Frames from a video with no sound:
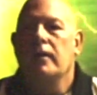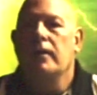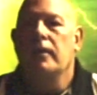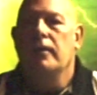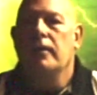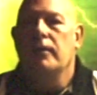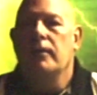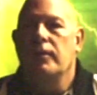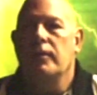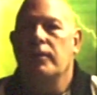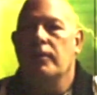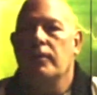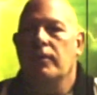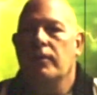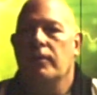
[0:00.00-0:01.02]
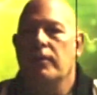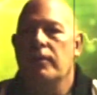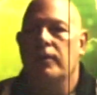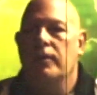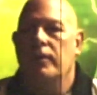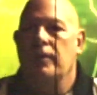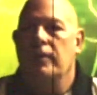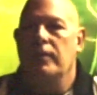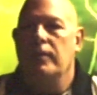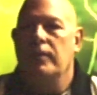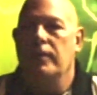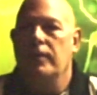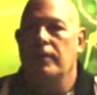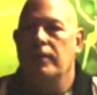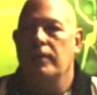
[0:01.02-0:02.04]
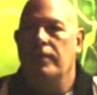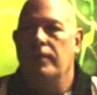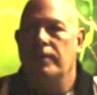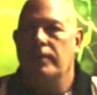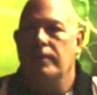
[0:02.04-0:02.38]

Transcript: (silent)